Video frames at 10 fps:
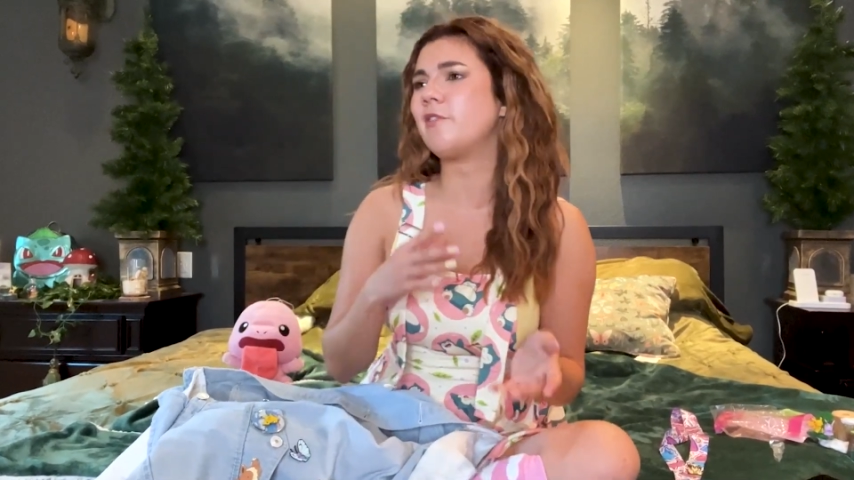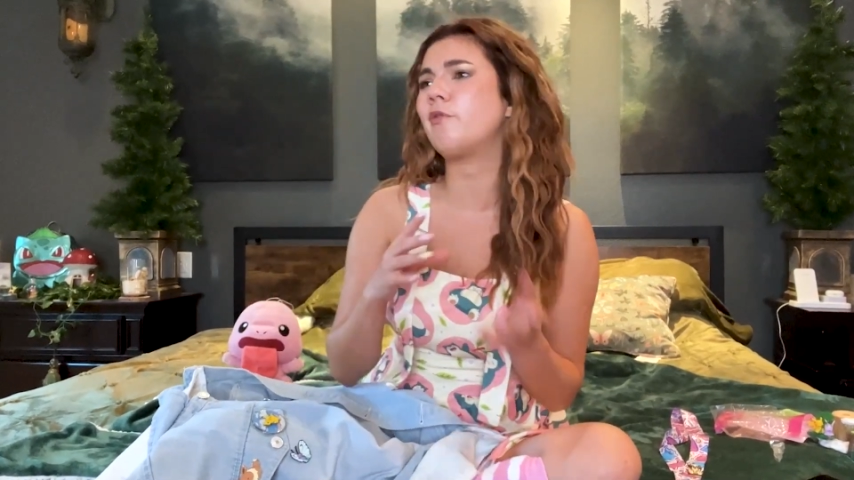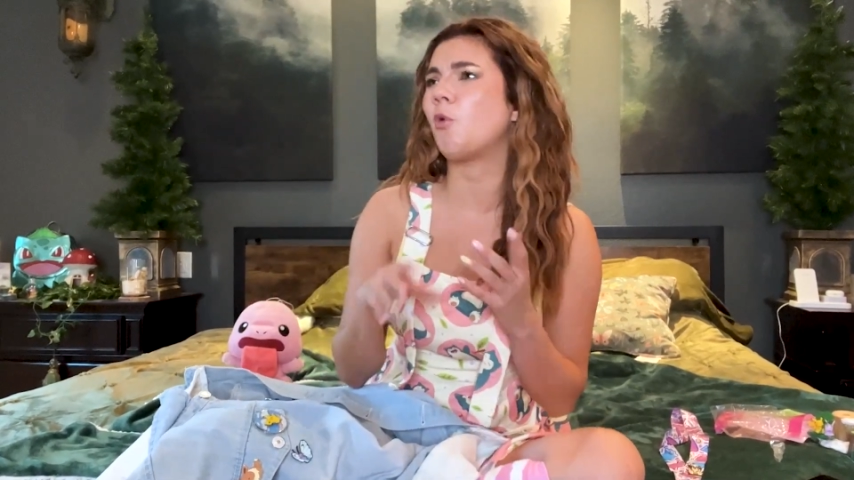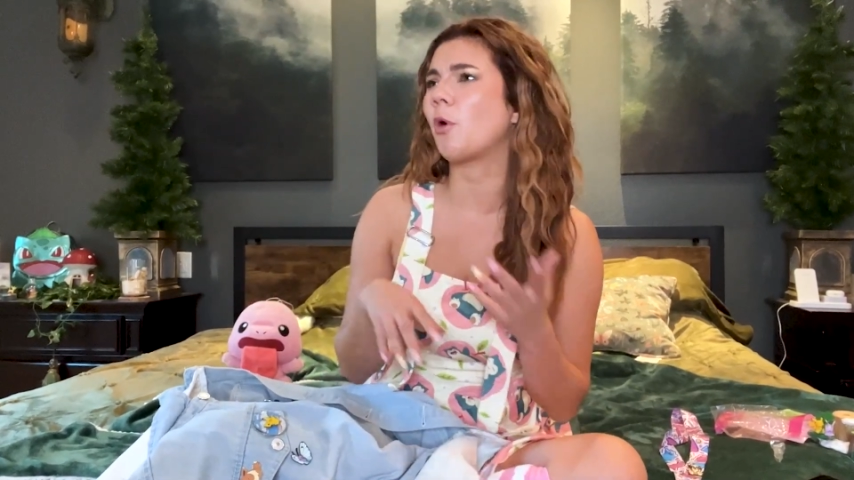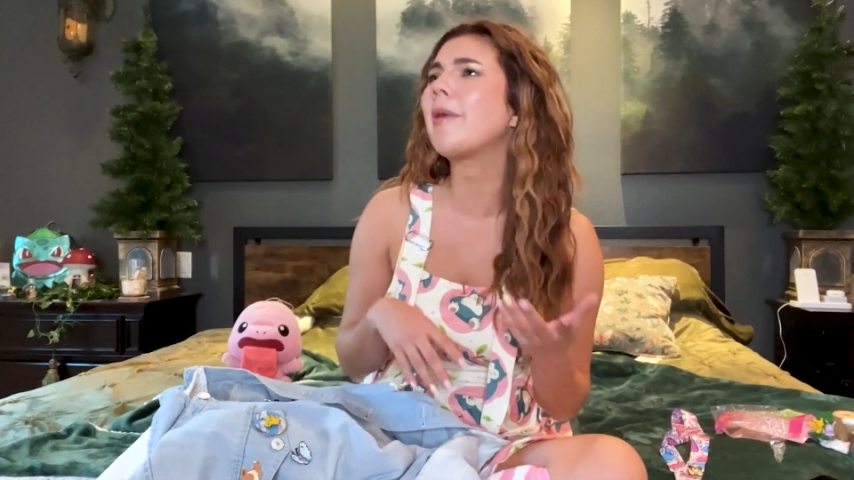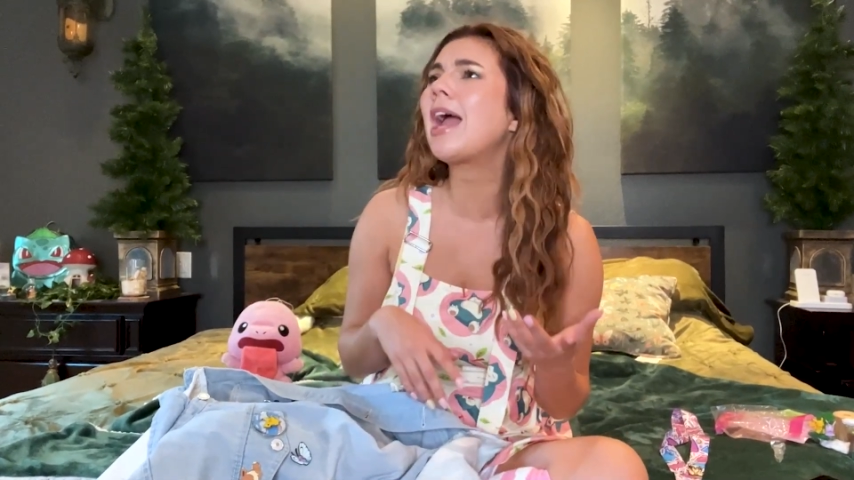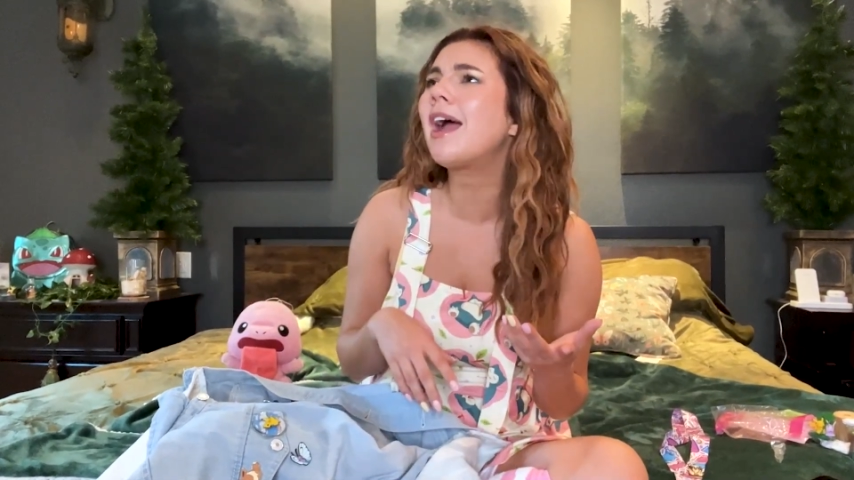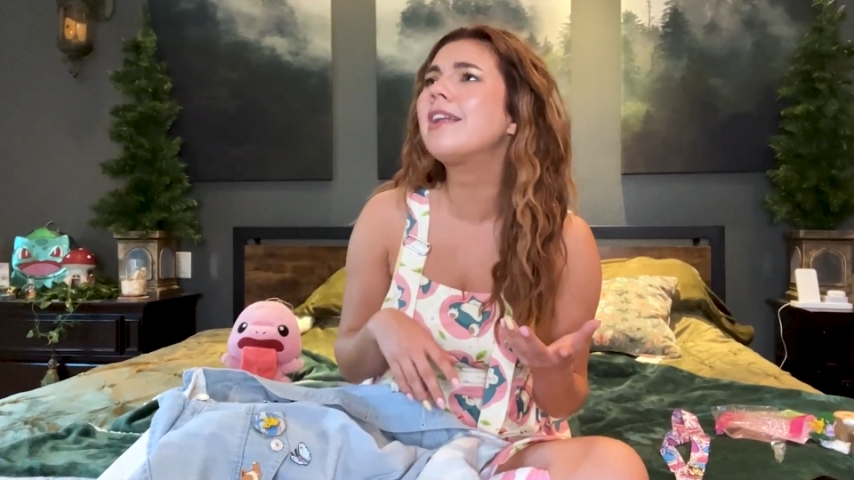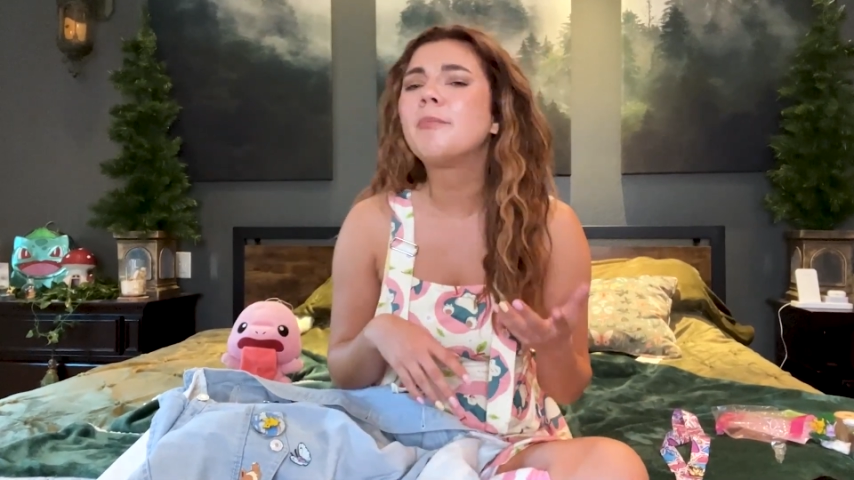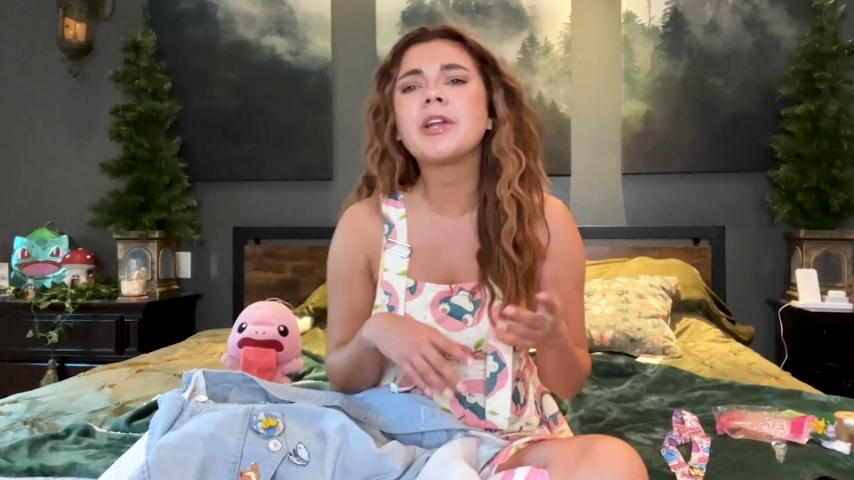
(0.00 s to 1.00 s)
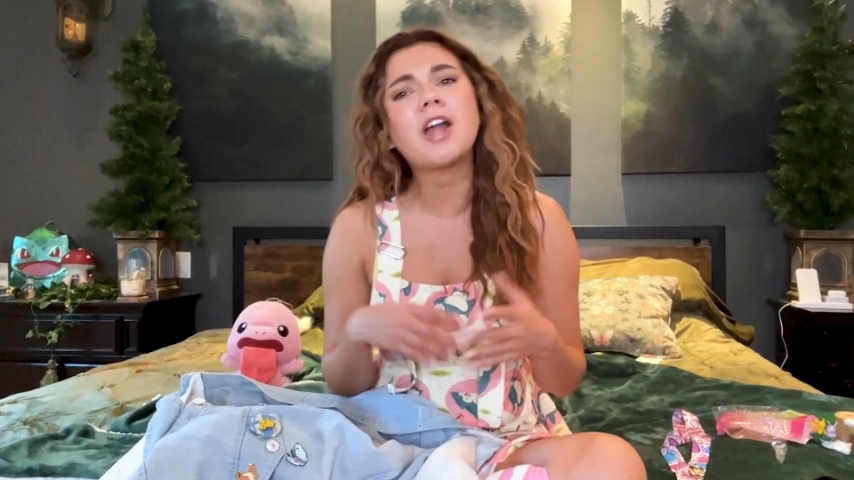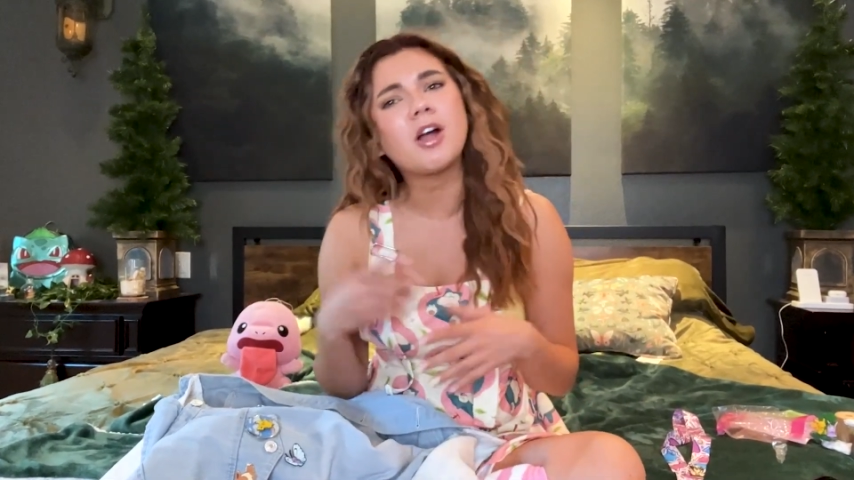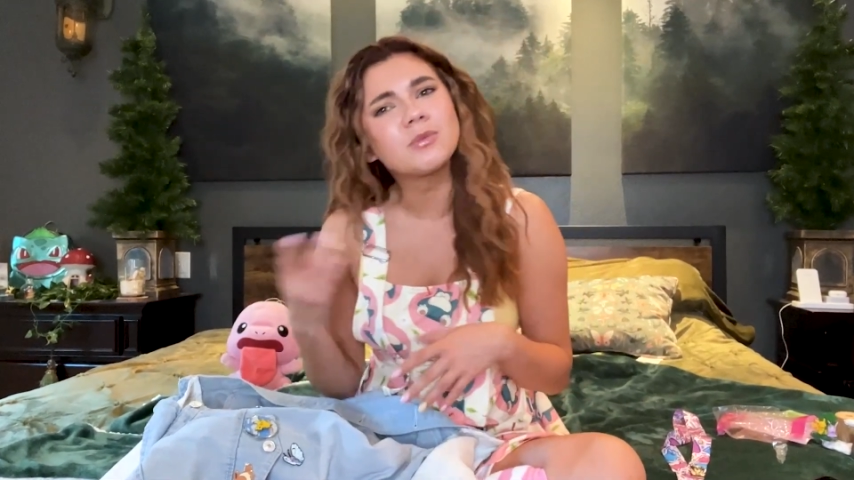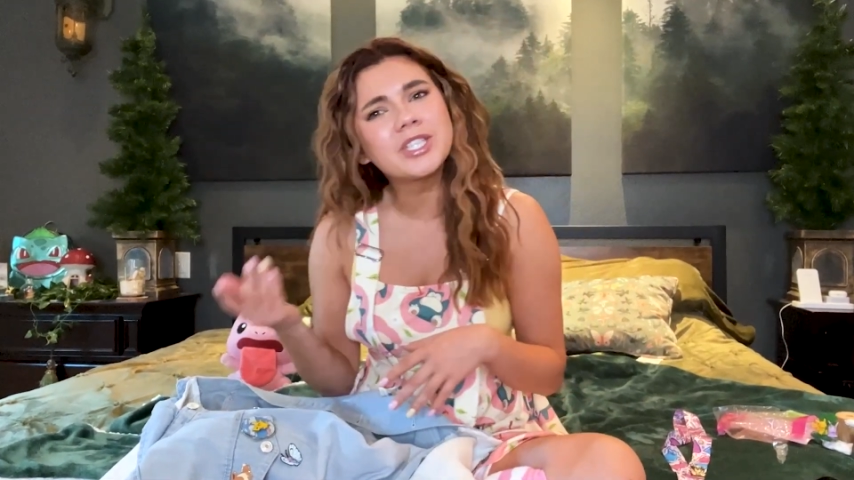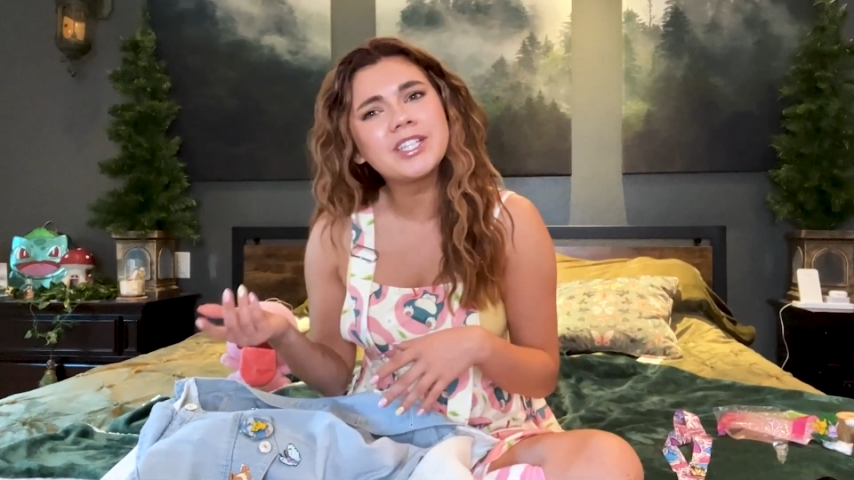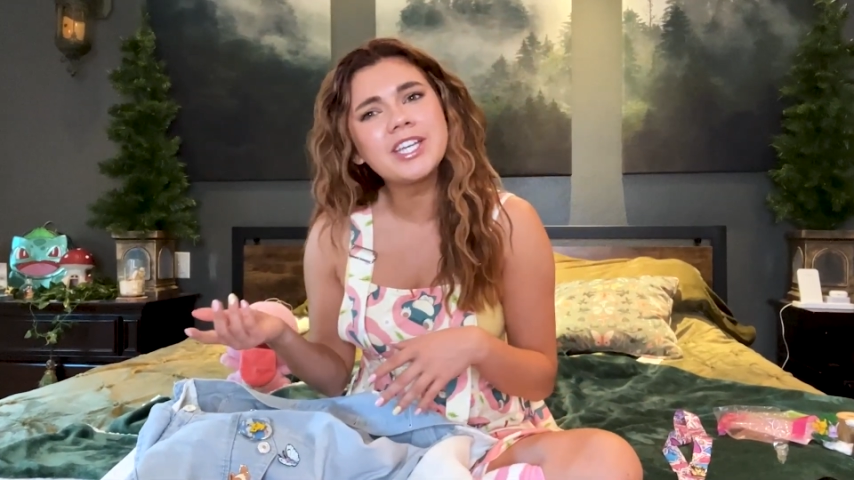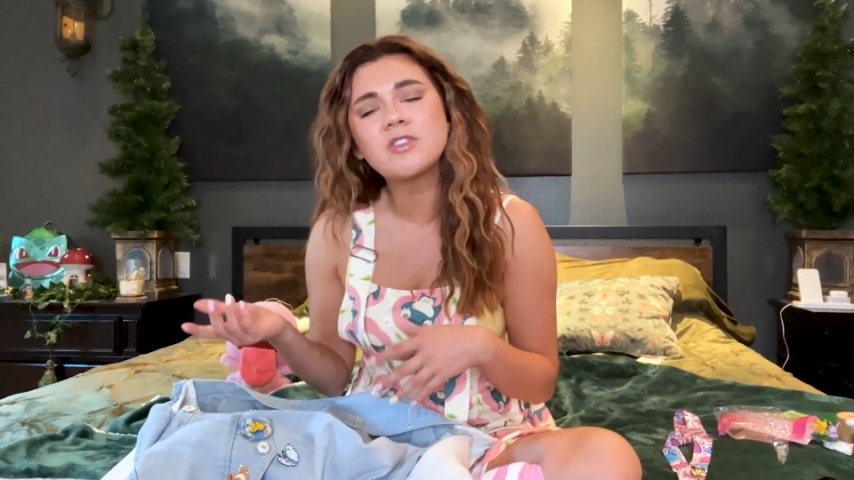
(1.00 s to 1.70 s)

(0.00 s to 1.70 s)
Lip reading: format, but not really.